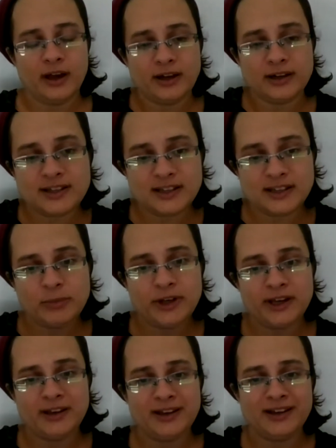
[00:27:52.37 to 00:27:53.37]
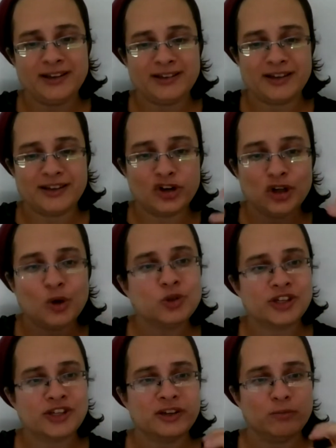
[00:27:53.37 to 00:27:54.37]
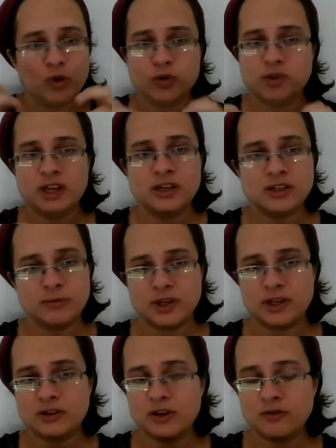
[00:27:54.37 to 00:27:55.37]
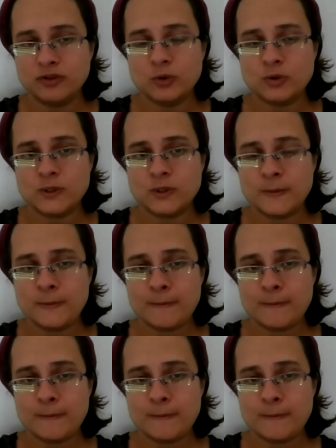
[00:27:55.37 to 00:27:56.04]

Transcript: and a sibling is the closest and most intimate of those.